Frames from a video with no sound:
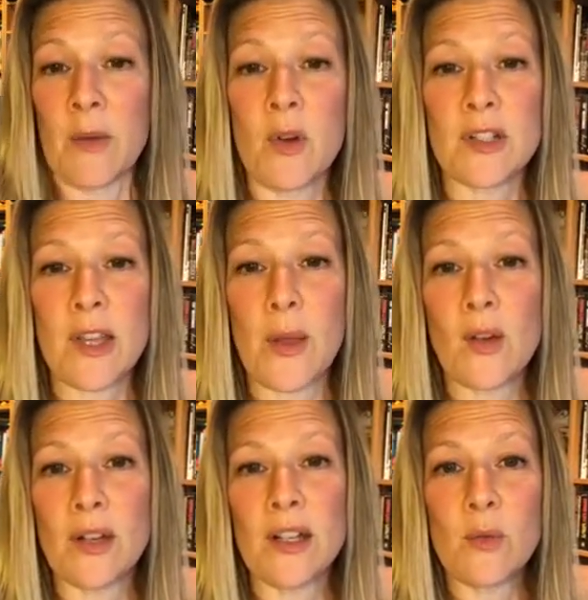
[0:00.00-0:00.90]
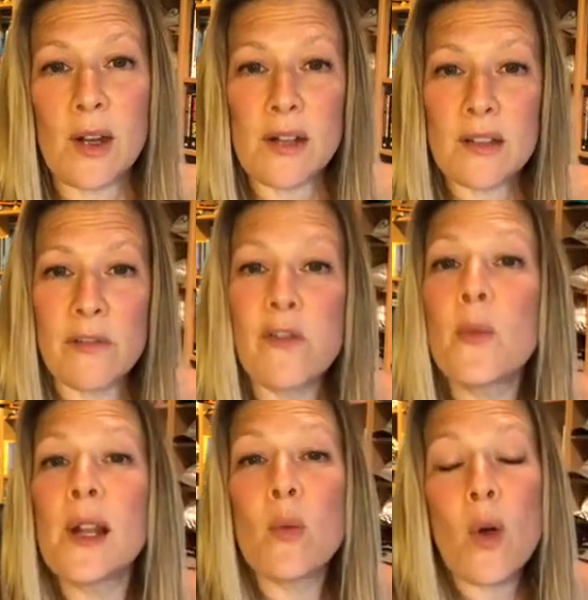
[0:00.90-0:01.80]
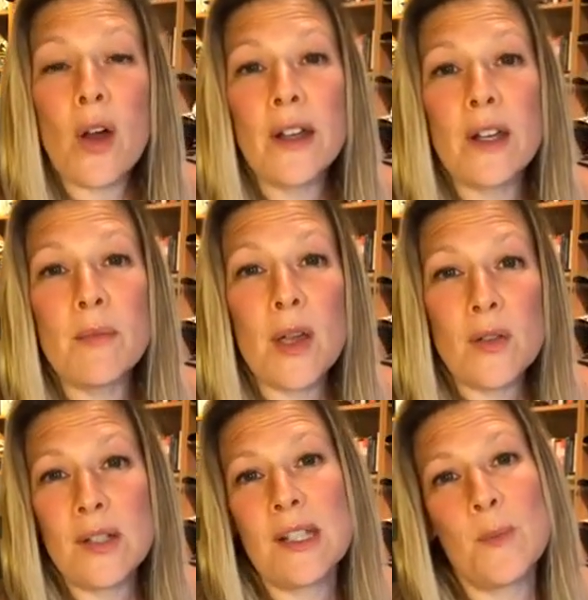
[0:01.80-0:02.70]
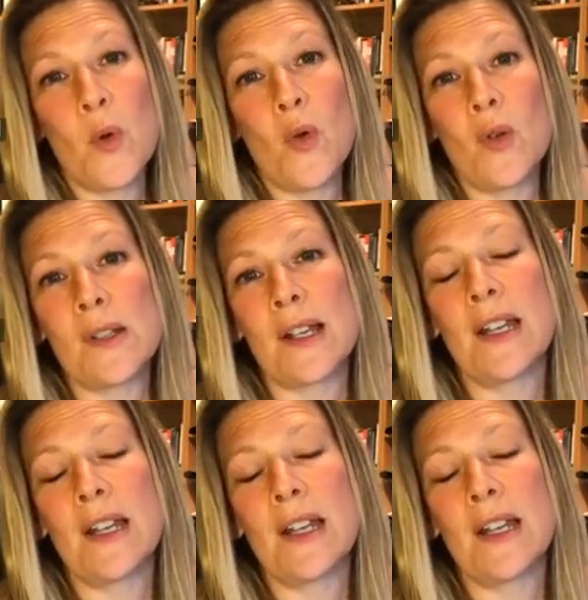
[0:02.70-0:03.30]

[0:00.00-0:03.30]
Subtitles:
what's going on in the world of Formula One and motorsport.